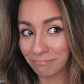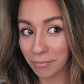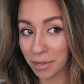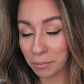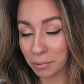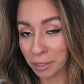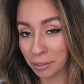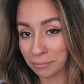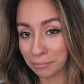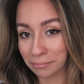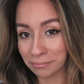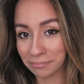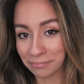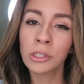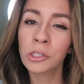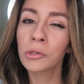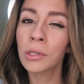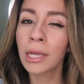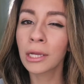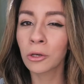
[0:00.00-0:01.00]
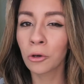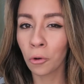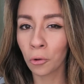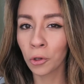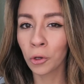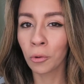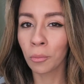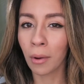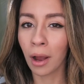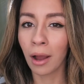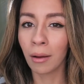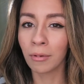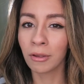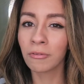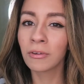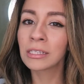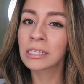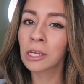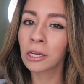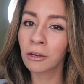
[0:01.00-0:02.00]
Maybe. But also, like, know your mom.
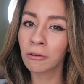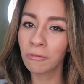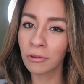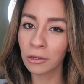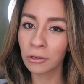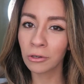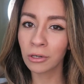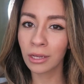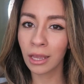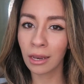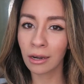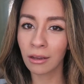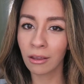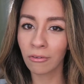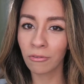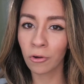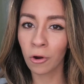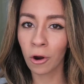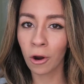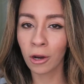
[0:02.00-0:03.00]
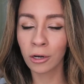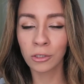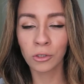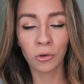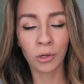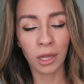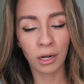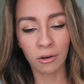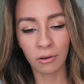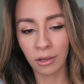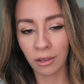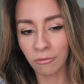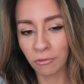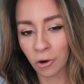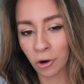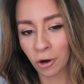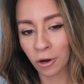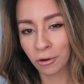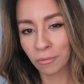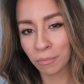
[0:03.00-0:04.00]
If it's gonna offend her to get a gift card, don't get her a
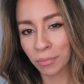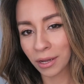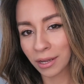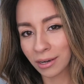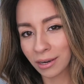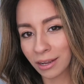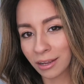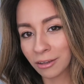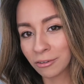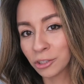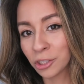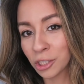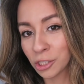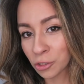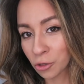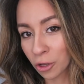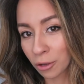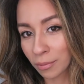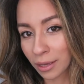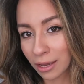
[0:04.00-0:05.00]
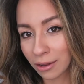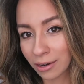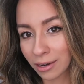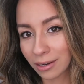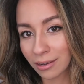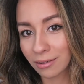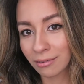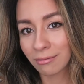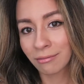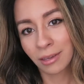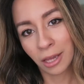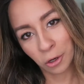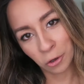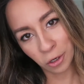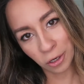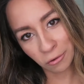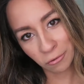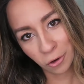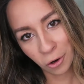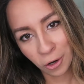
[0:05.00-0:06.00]
gift card. But if she's all about it, get
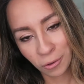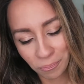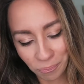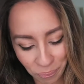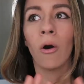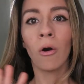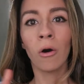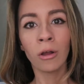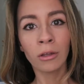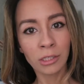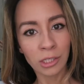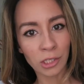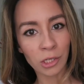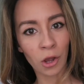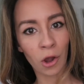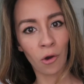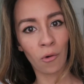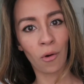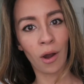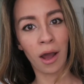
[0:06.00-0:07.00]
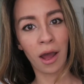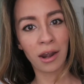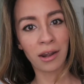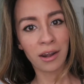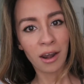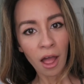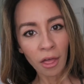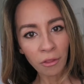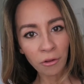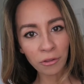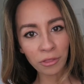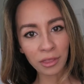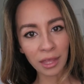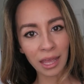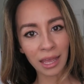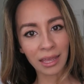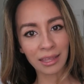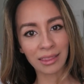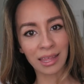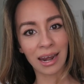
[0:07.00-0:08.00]
her a gift card. Also, another
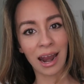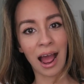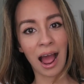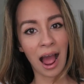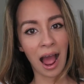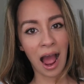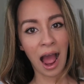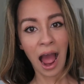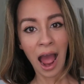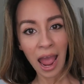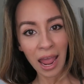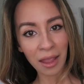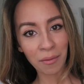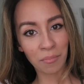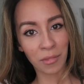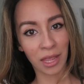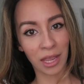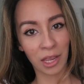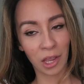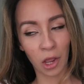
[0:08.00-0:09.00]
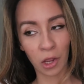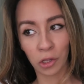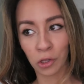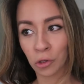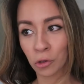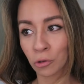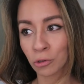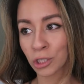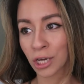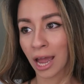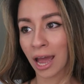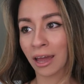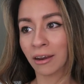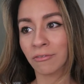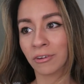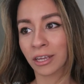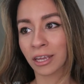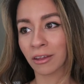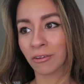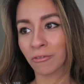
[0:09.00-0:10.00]
thing that I'm like a huge
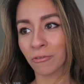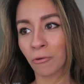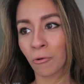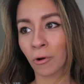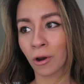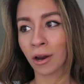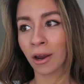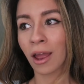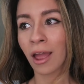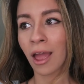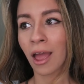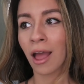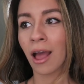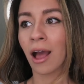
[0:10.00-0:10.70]
advocate for,